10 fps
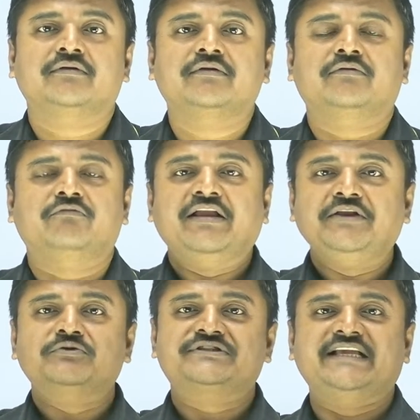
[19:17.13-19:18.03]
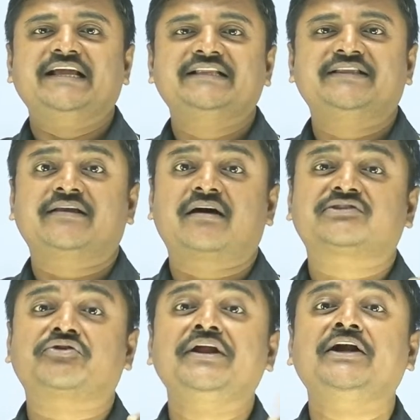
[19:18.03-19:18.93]
When you say there are
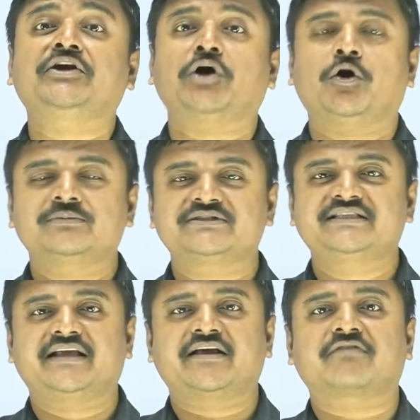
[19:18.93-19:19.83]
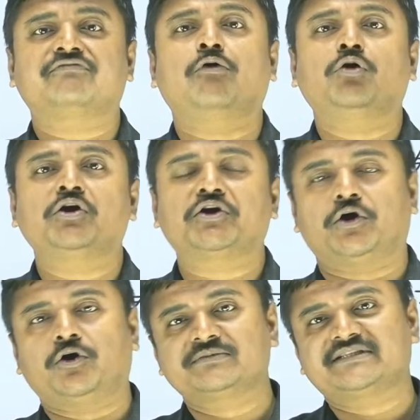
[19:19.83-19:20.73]
3 Toms, there are 4
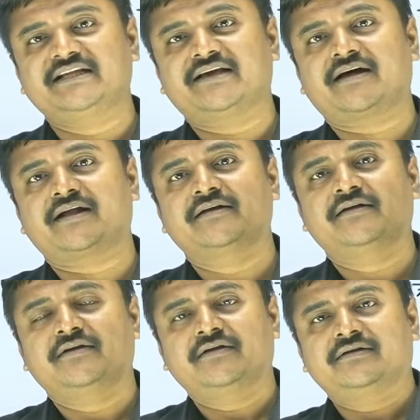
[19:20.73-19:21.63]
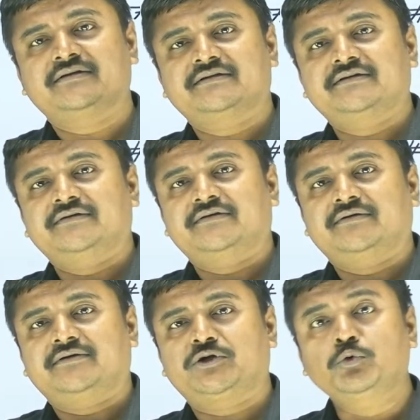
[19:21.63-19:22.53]
Toms, there are
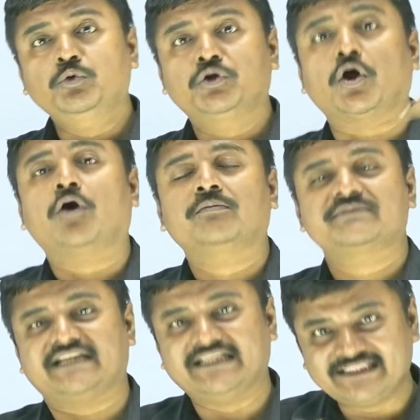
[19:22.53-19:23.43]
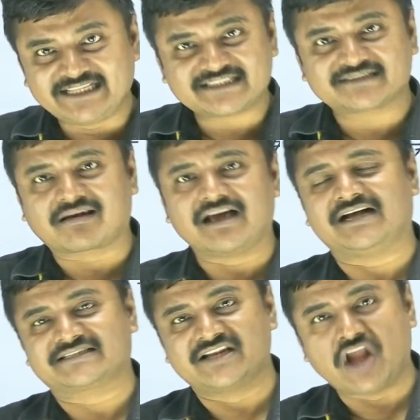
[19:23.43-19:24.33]
2 Toms in this
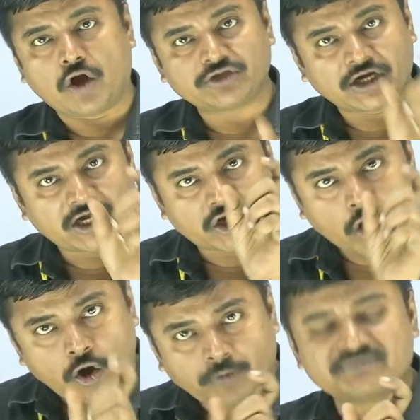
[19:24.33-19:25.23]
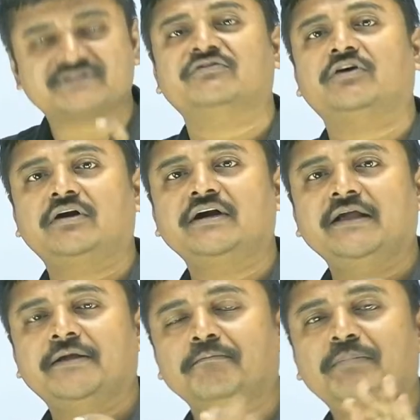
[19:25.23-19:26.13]
class, now the Toms word
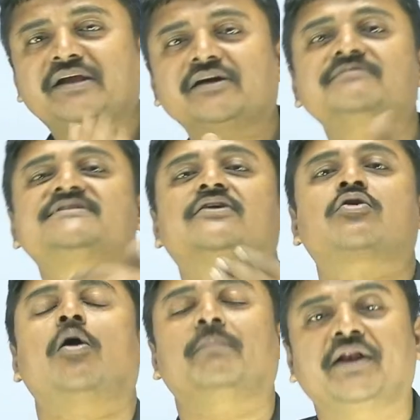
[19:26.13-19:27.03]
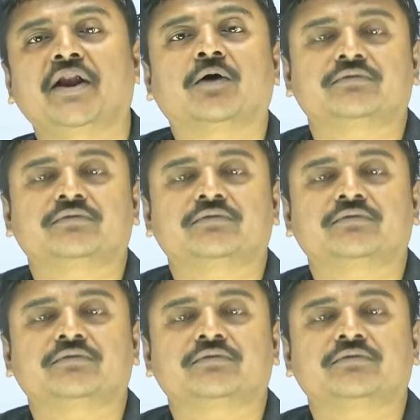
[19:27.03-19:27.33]
becomes a common noun.